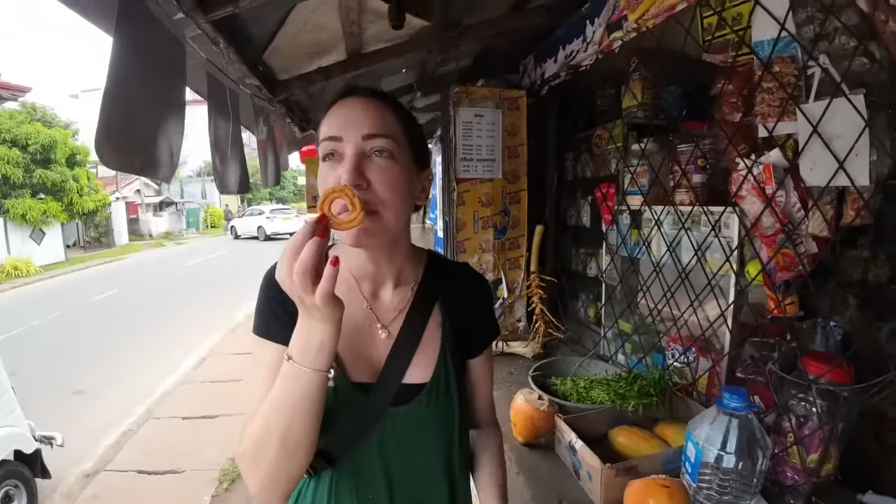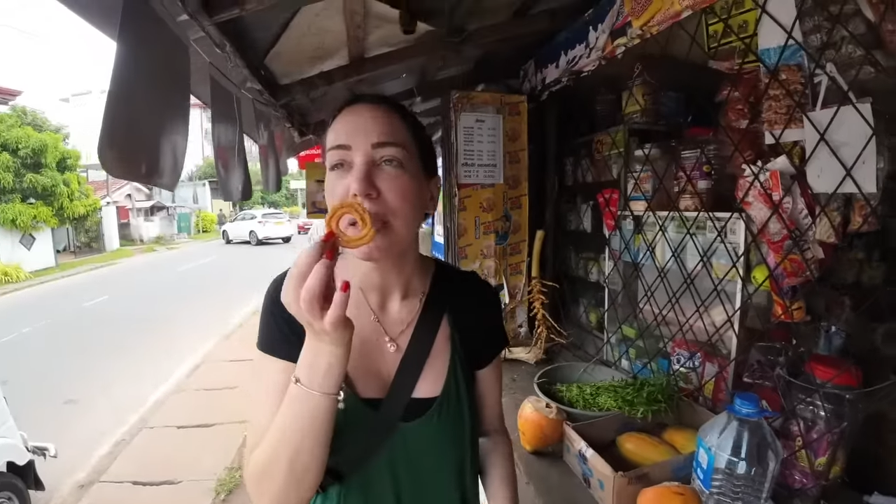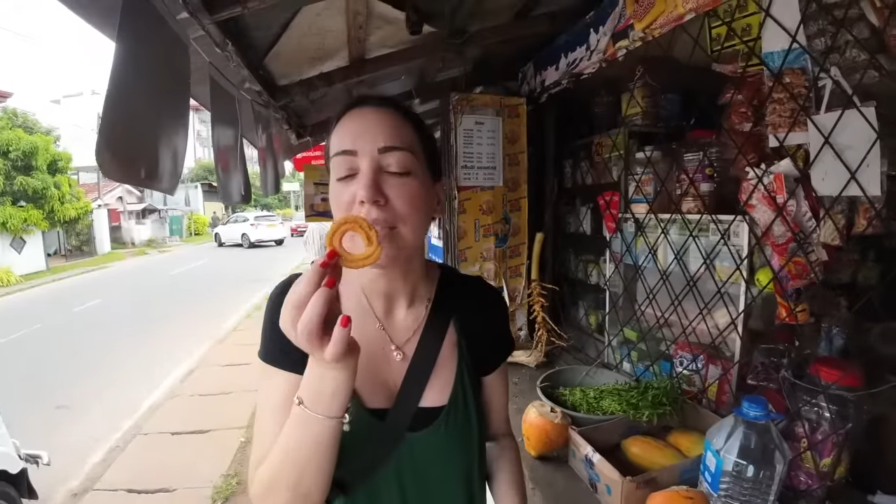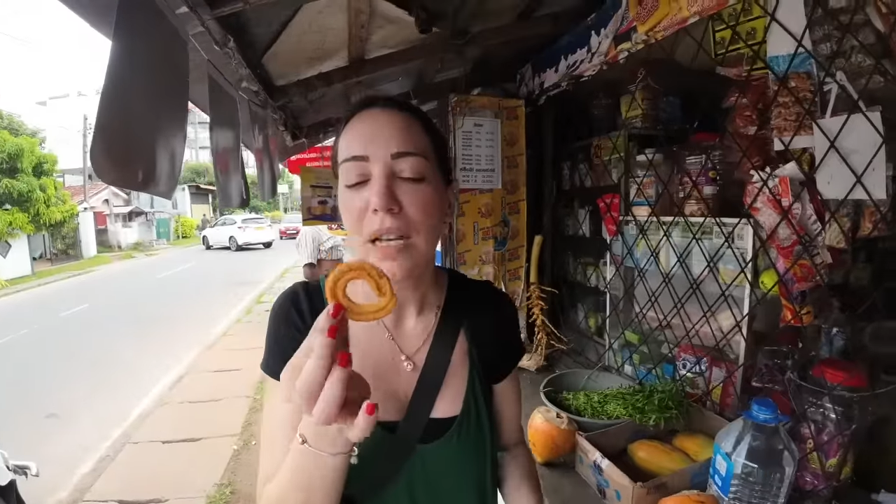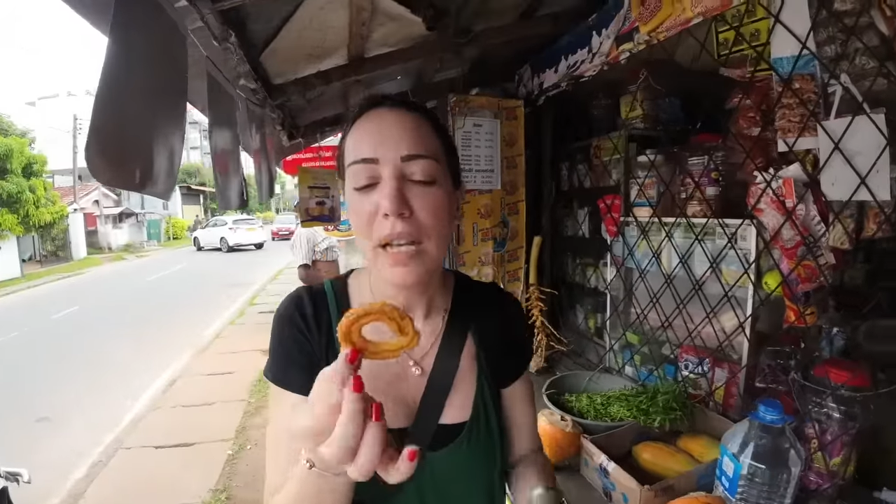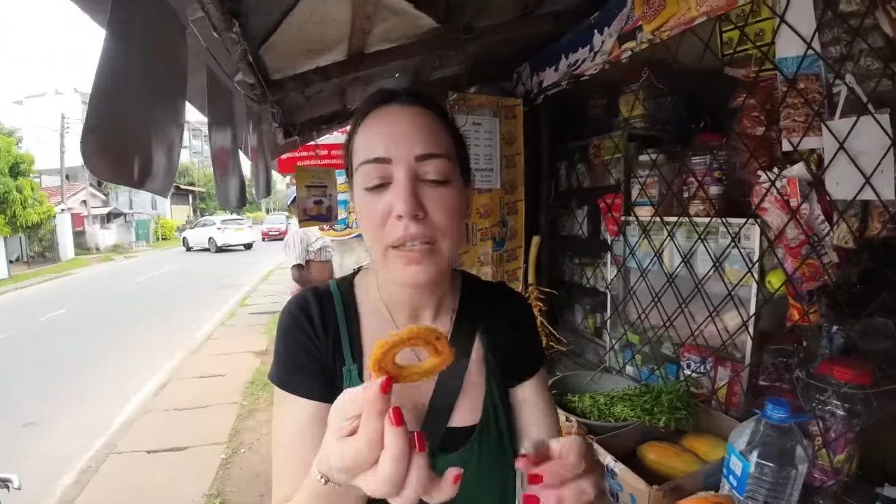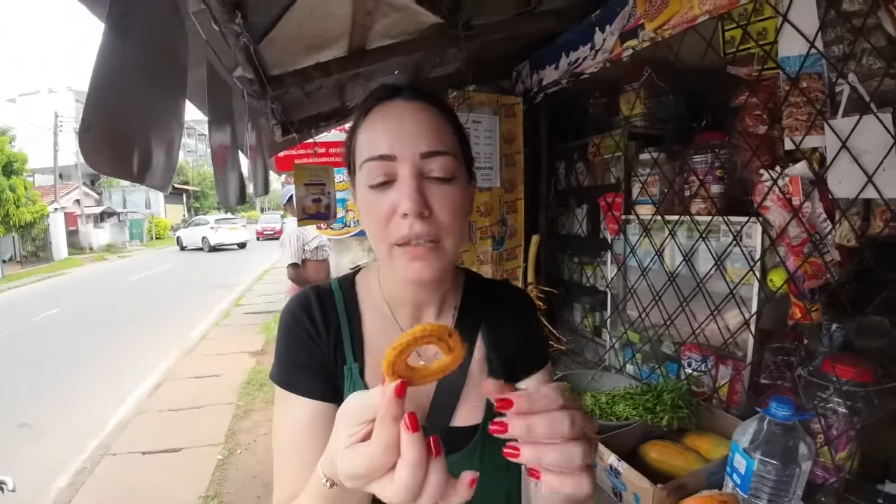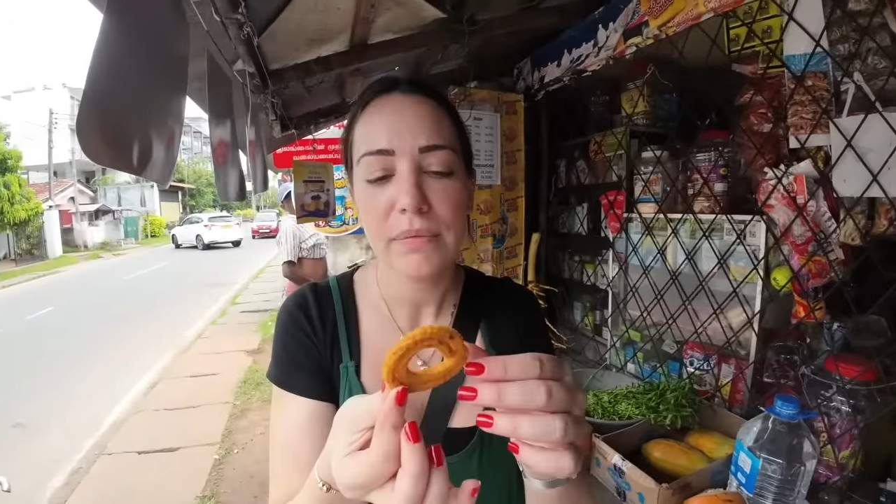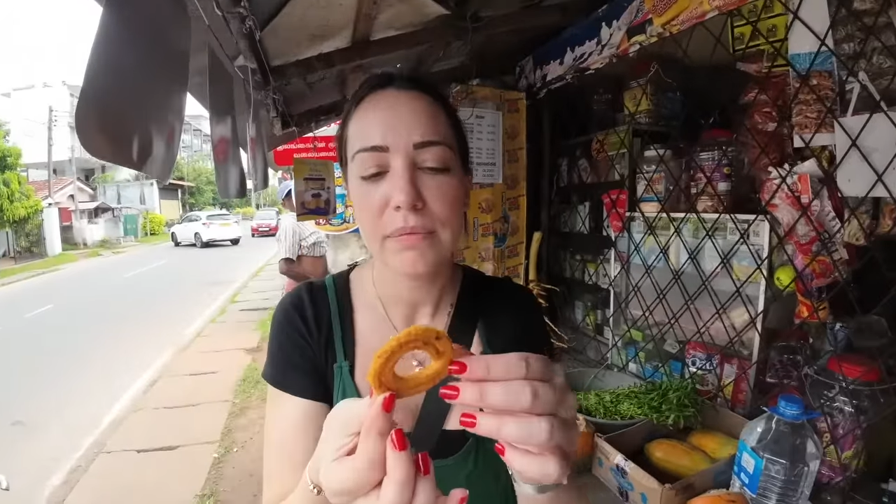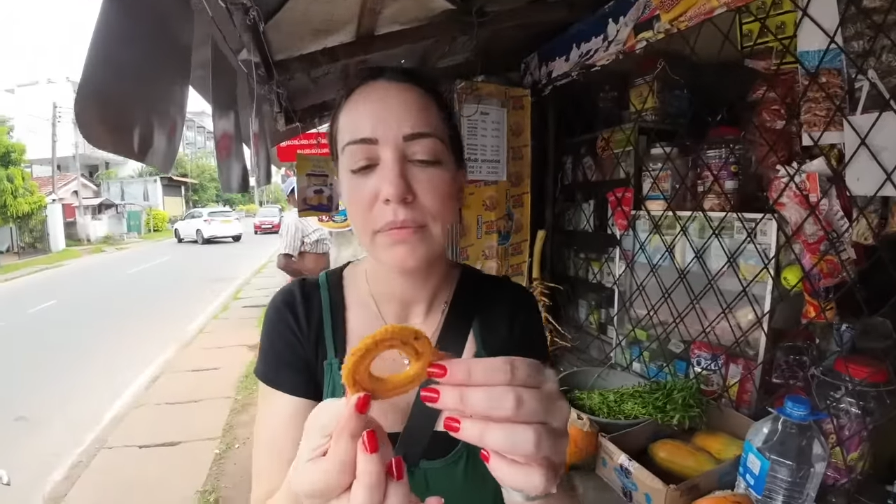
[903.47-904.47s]
It's like,
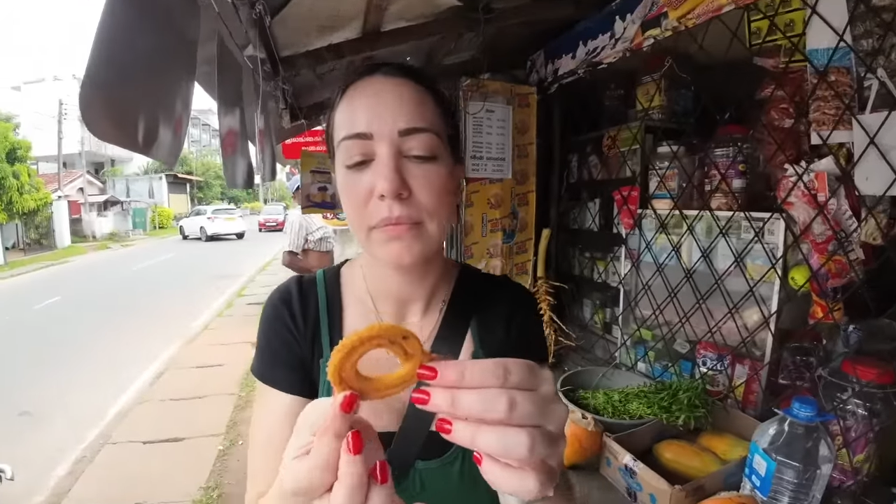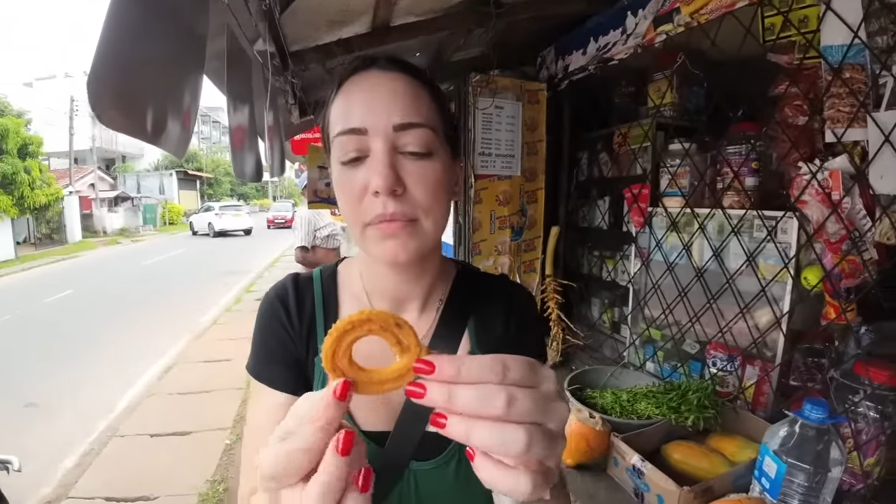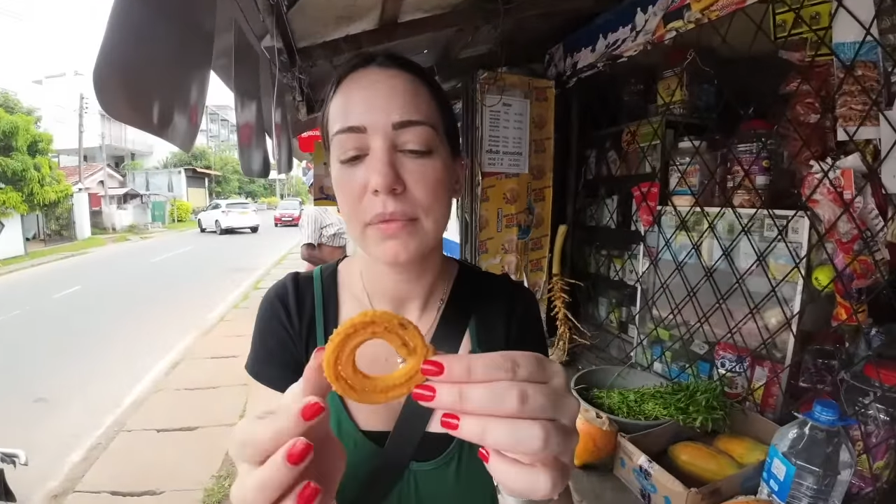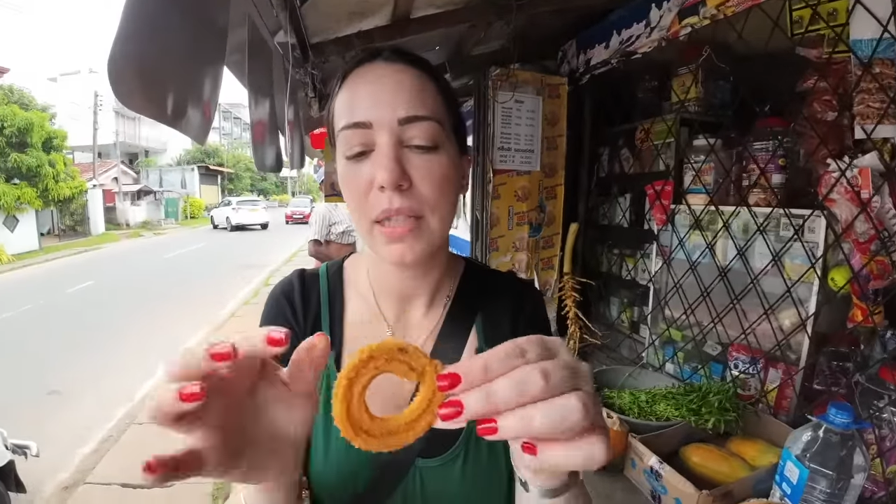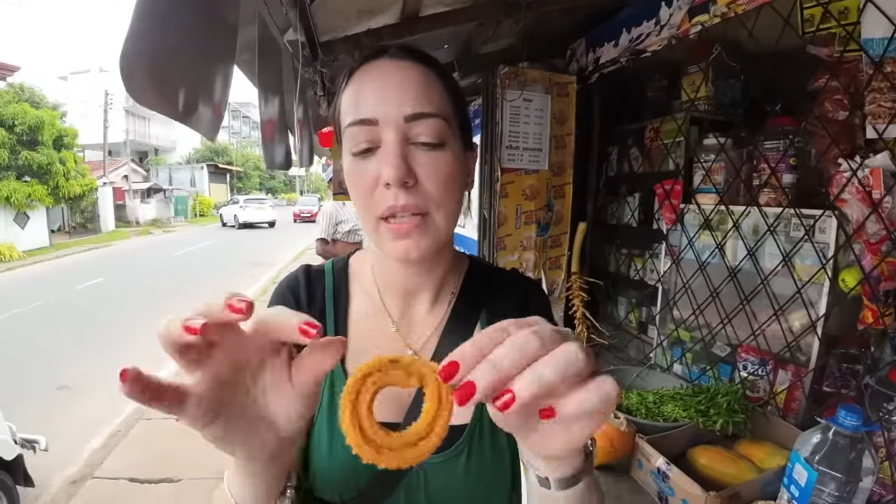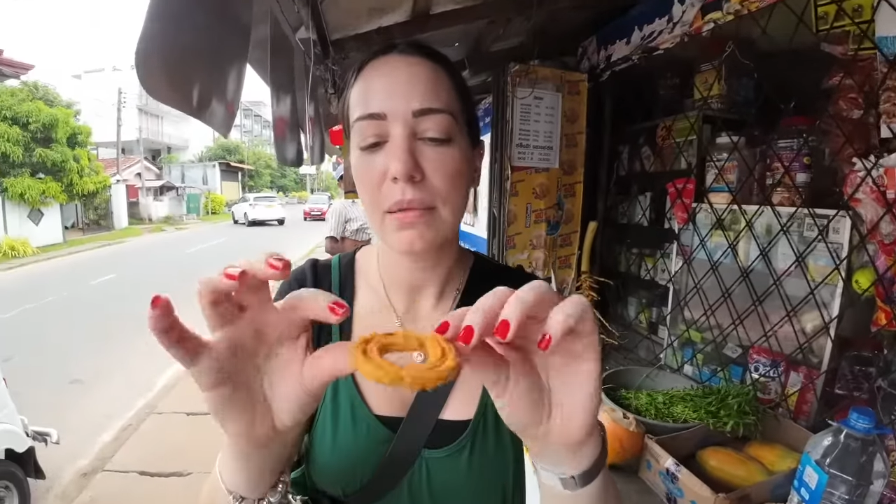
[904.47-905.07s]
yeah,